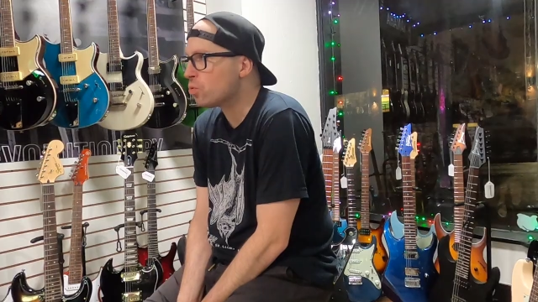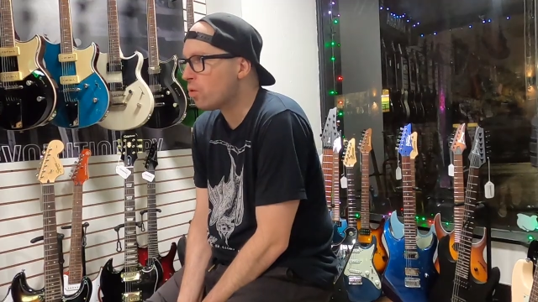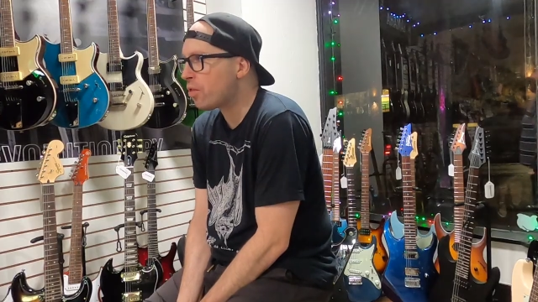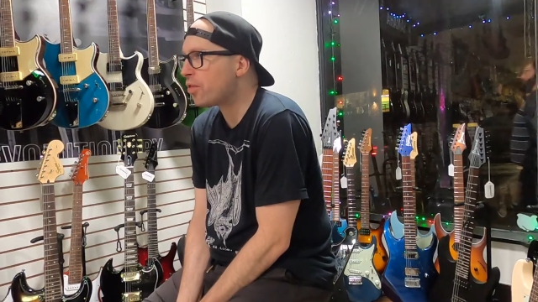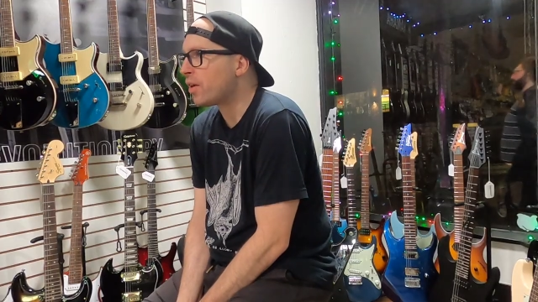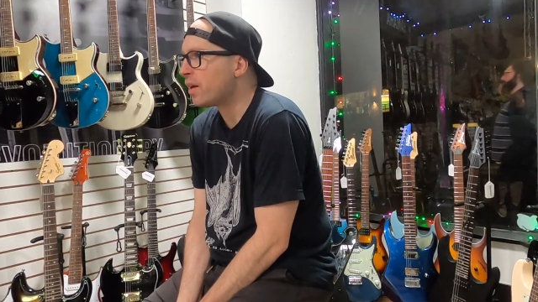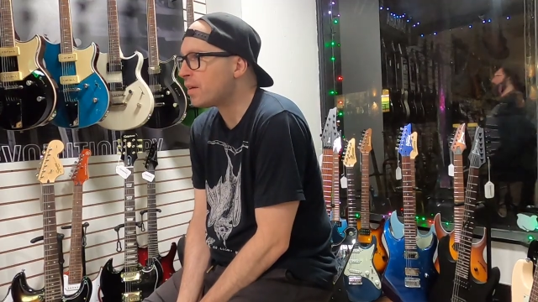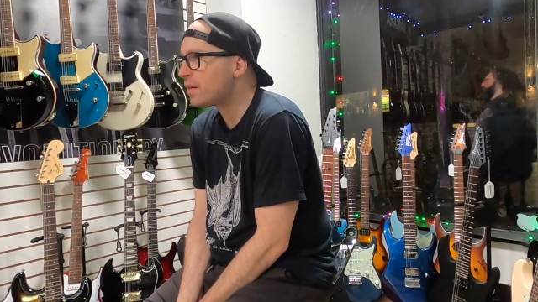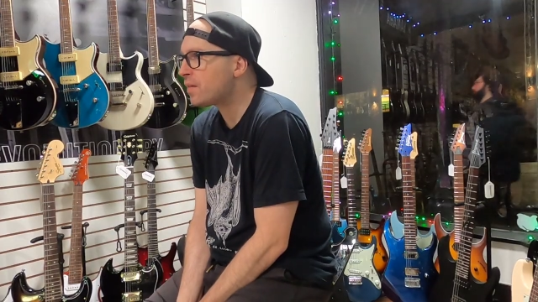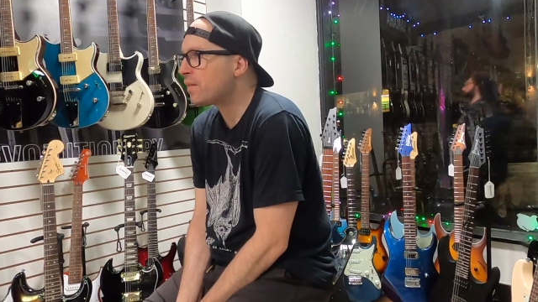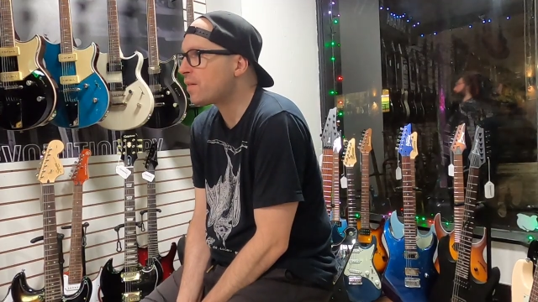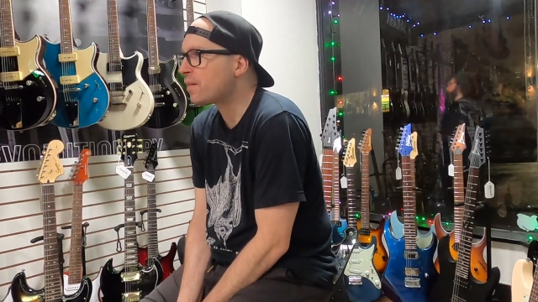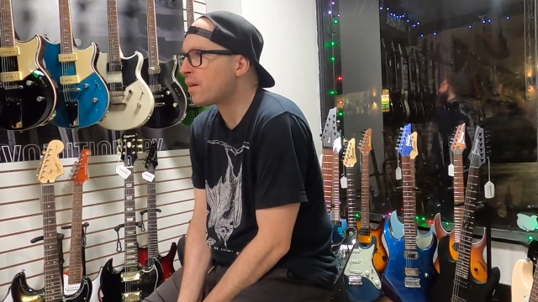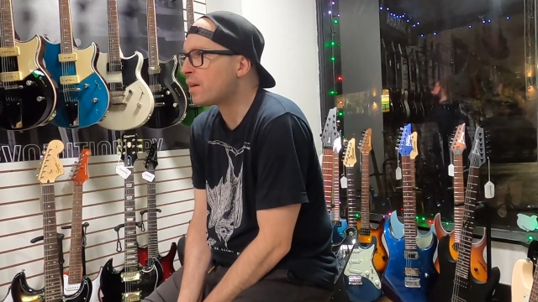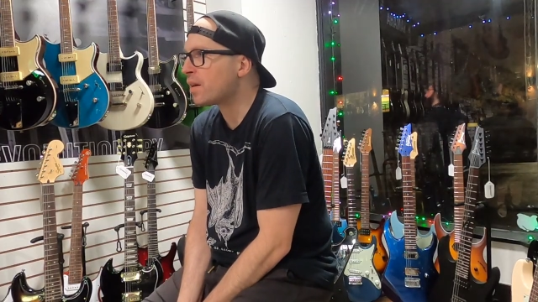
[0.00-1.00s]
cool
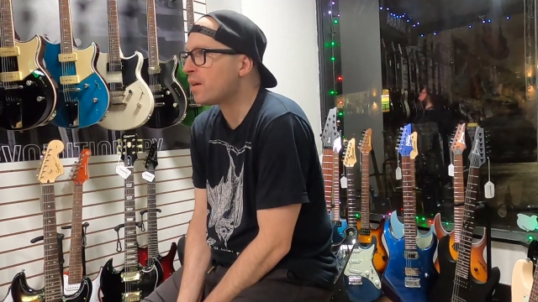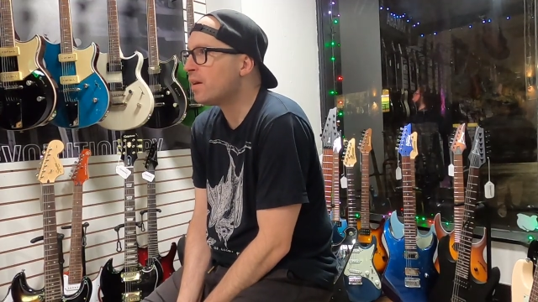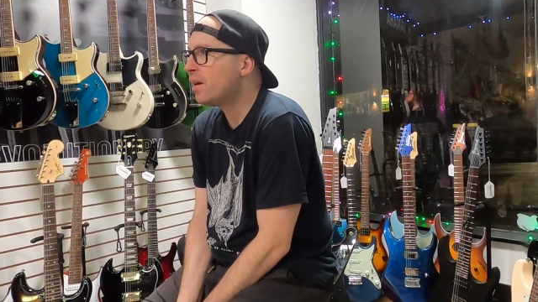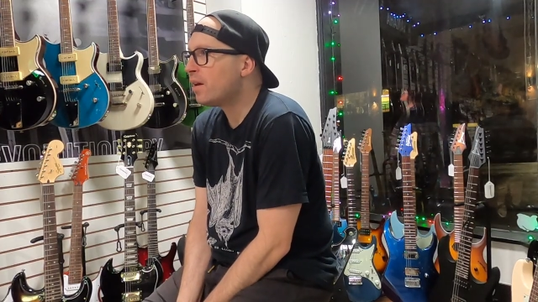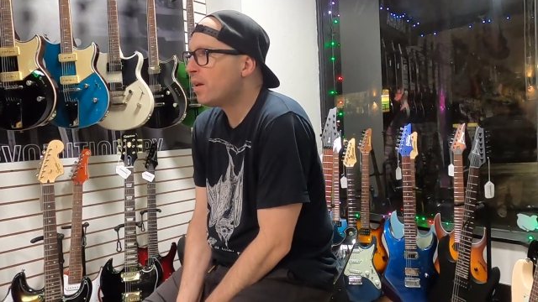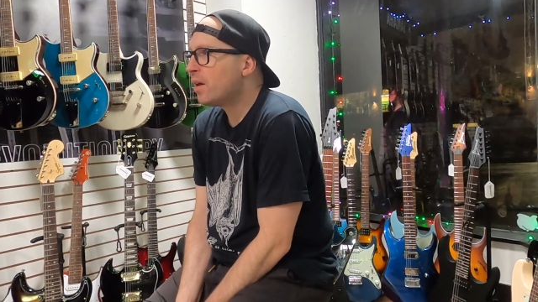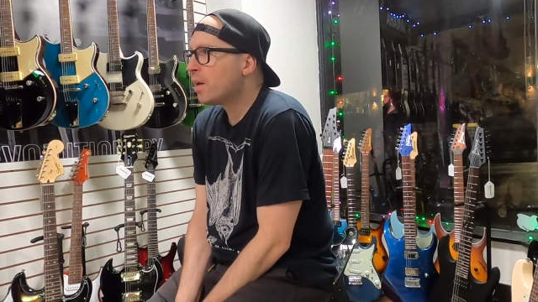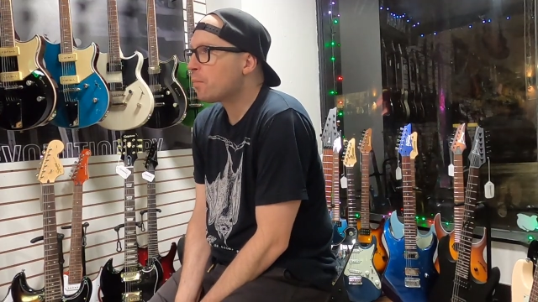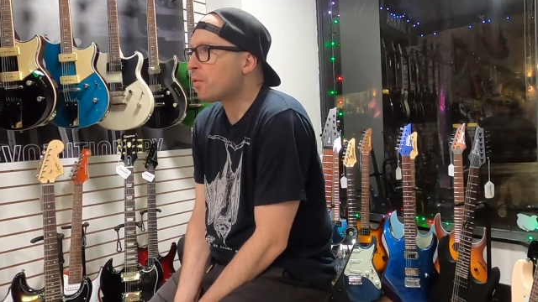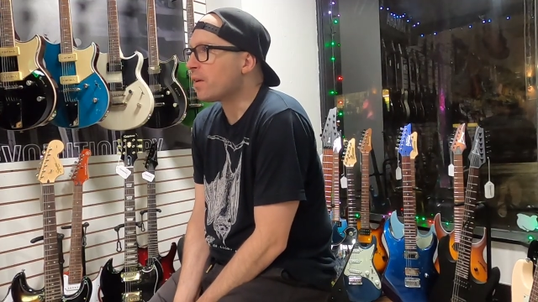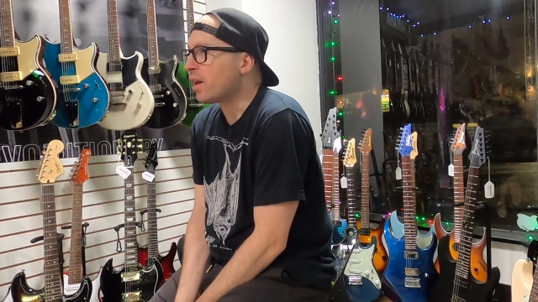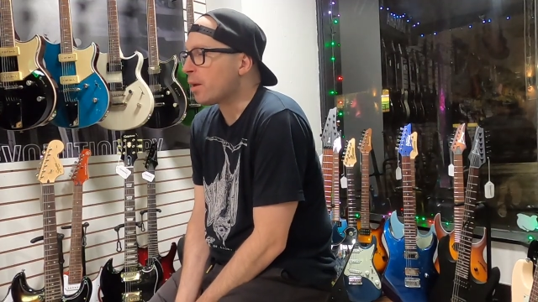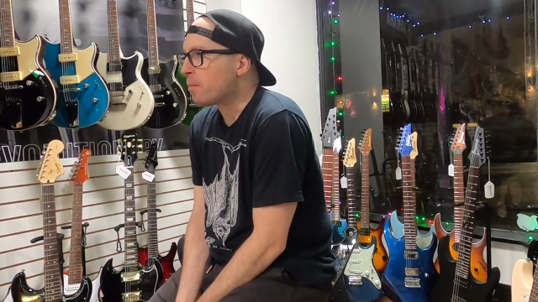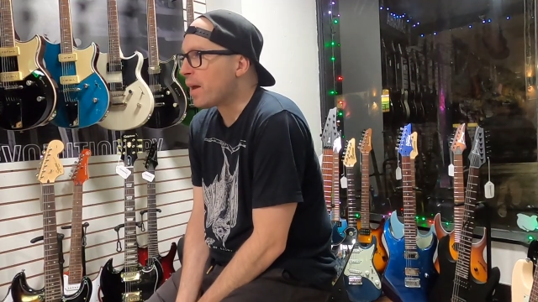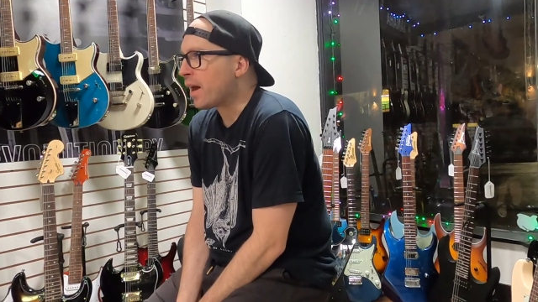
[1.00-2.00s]
things,
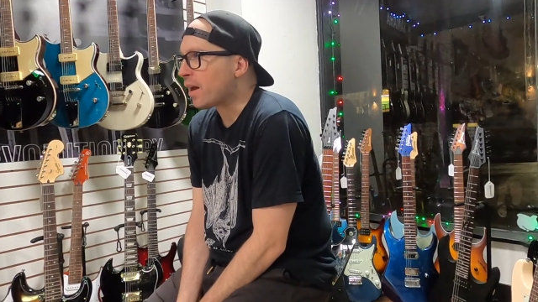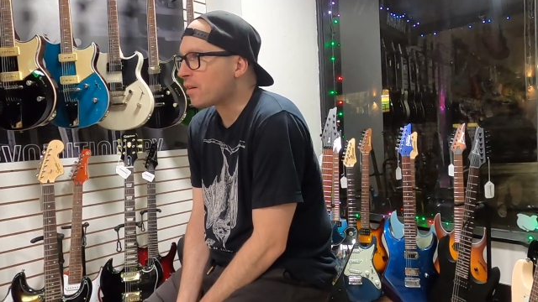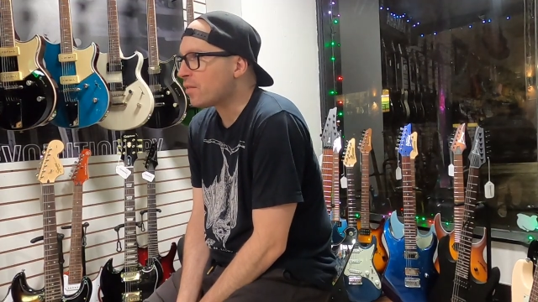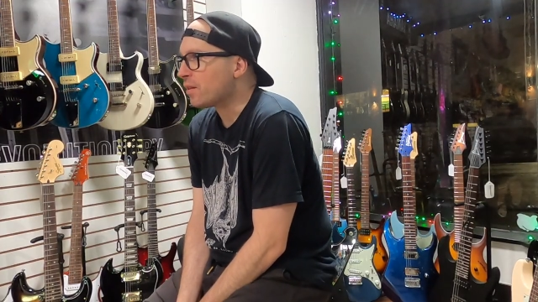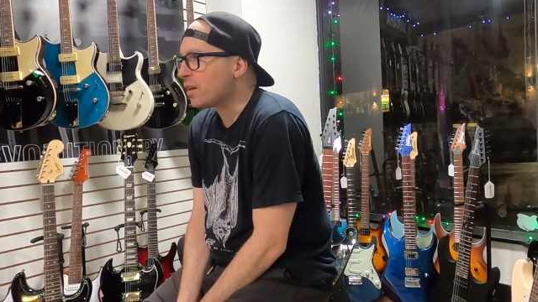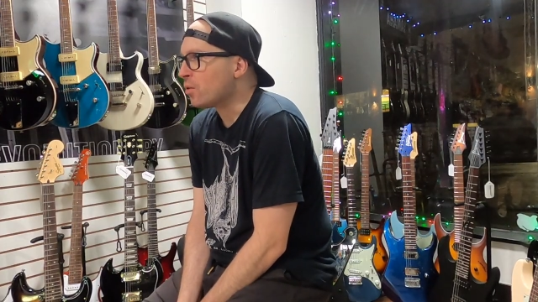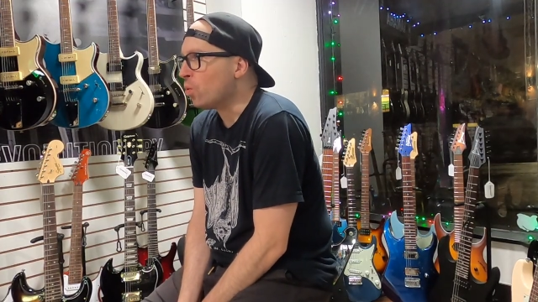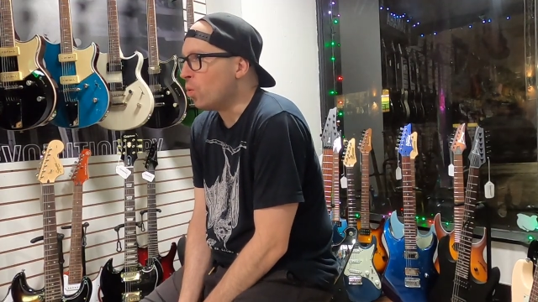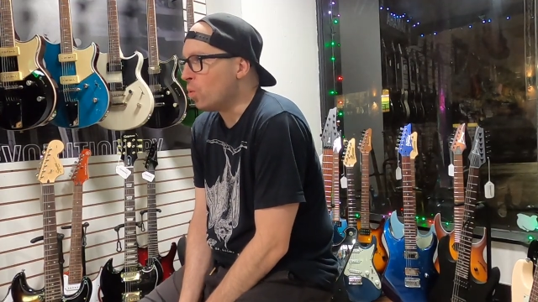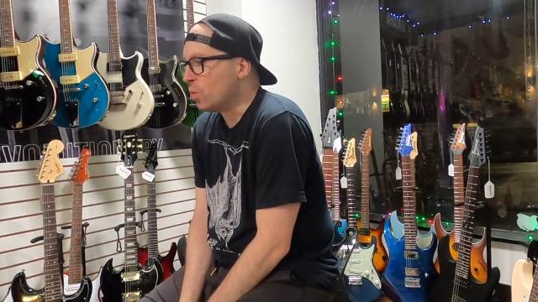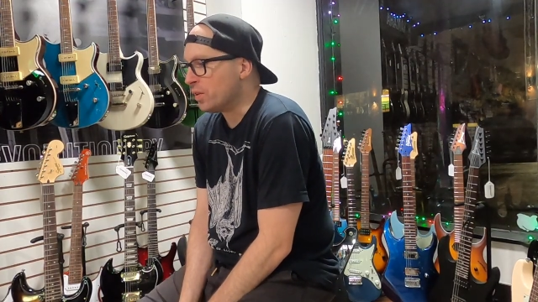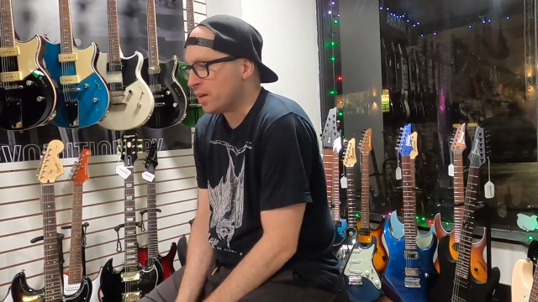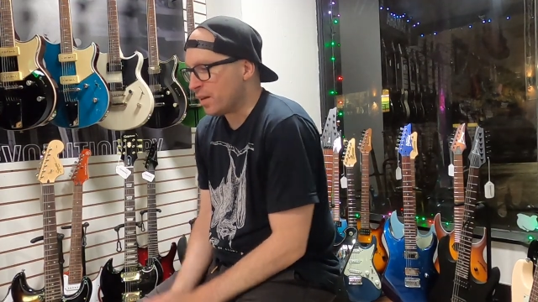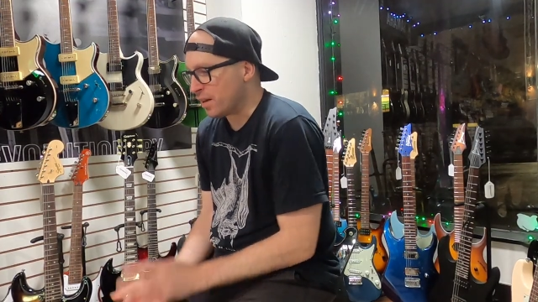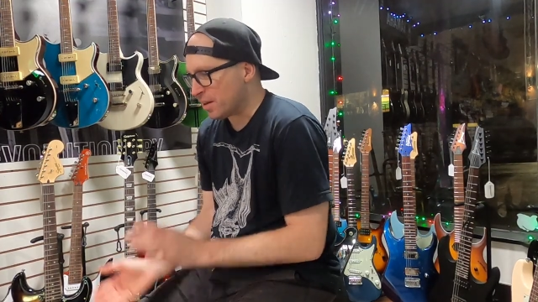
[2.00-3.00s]
bringing back the
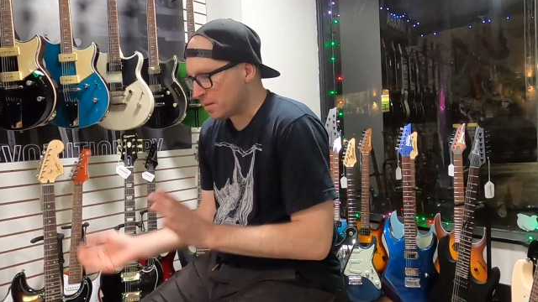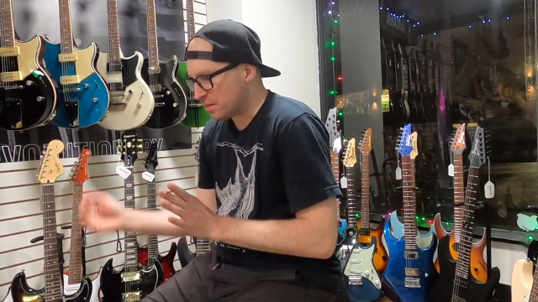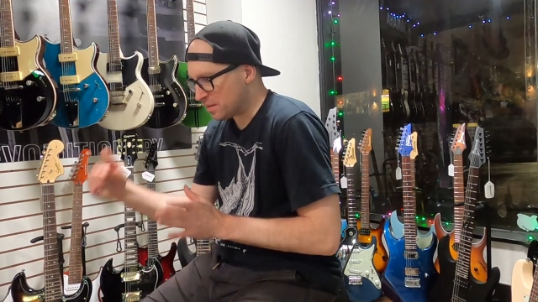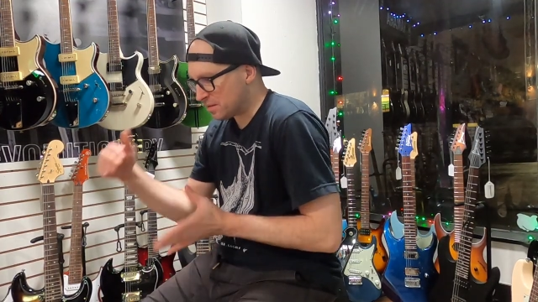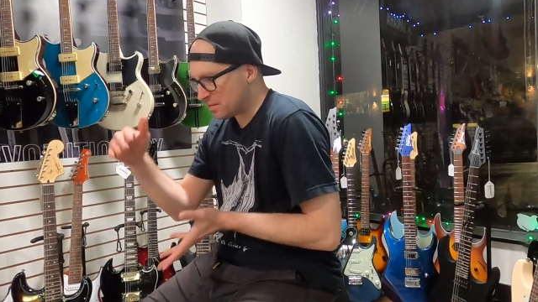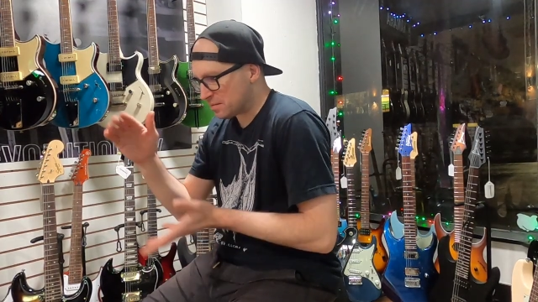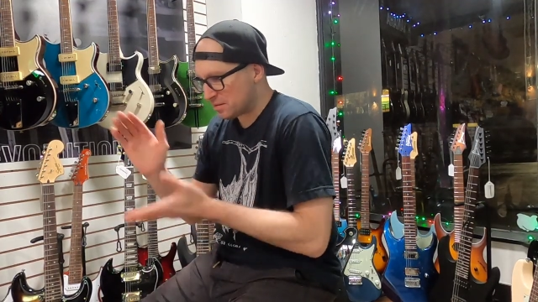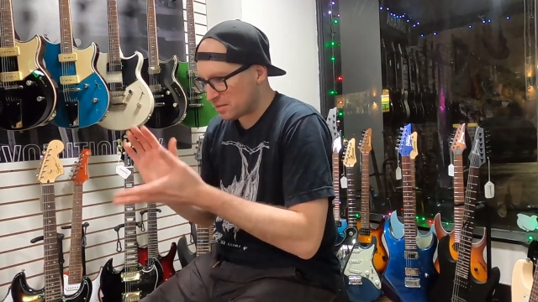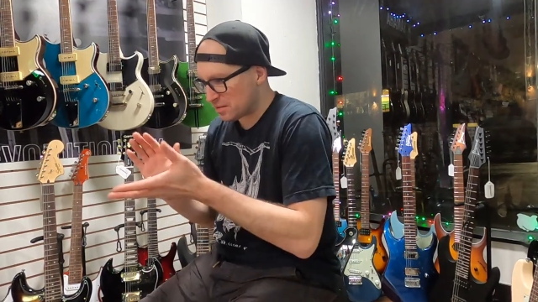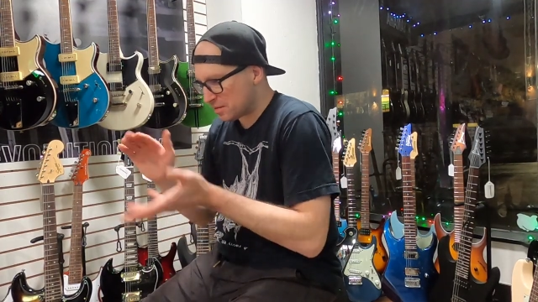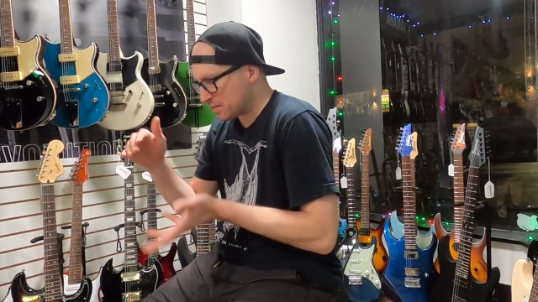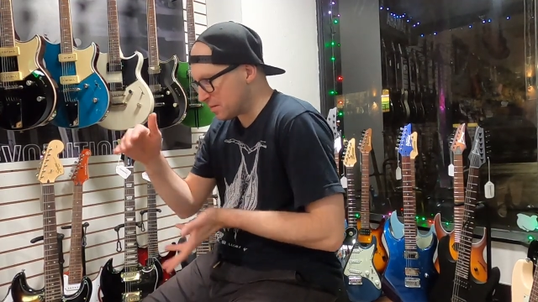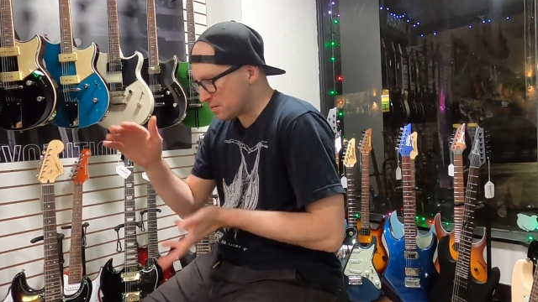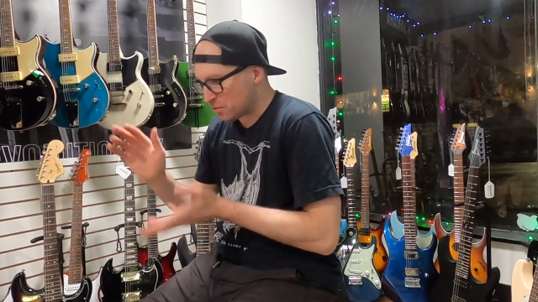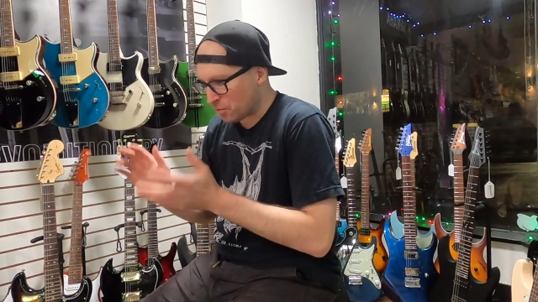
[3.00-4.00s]
old,
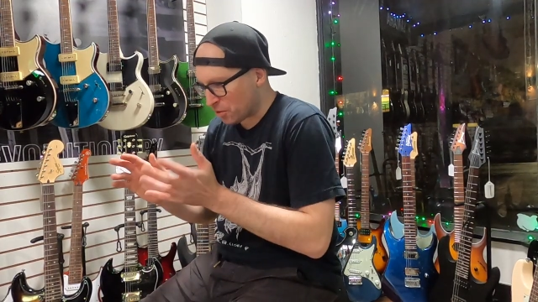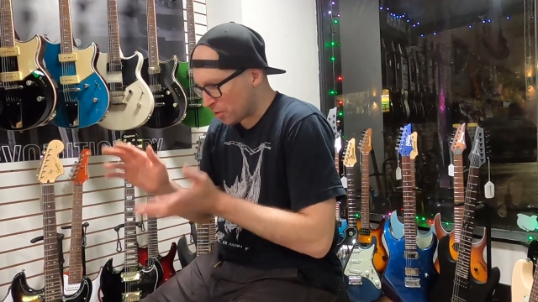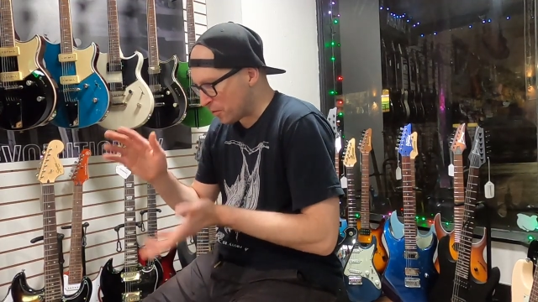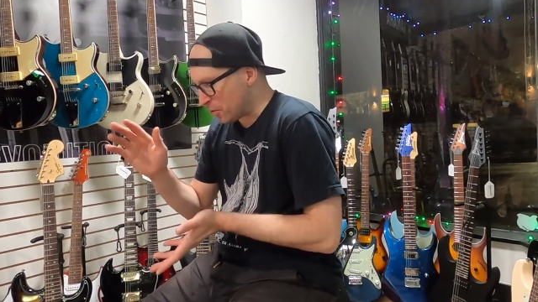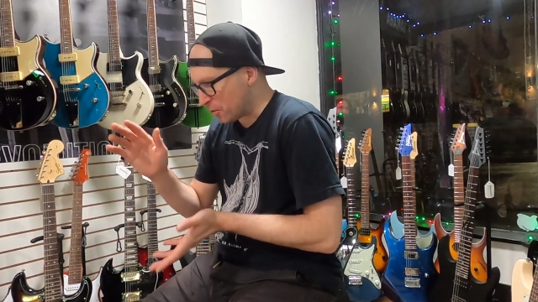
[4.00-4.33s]
what